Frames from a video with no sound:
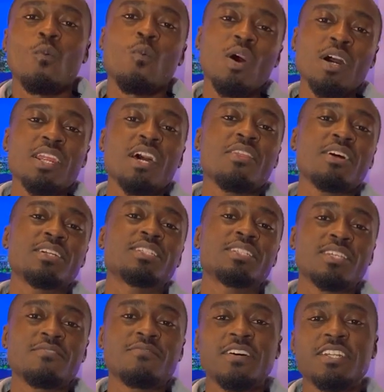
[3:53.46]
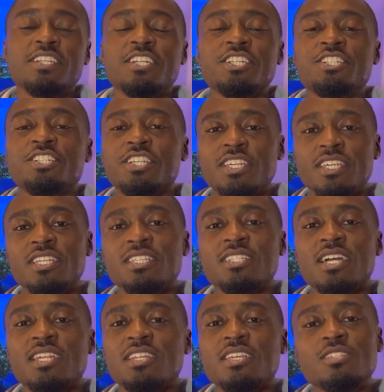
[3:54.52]
one other disadvantage is
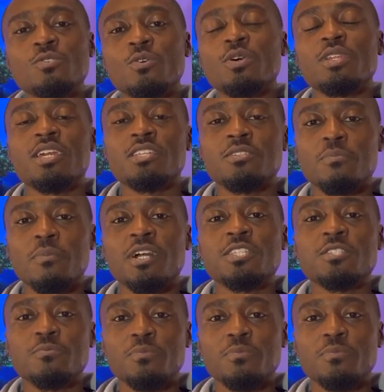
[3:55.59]
that it's not a smart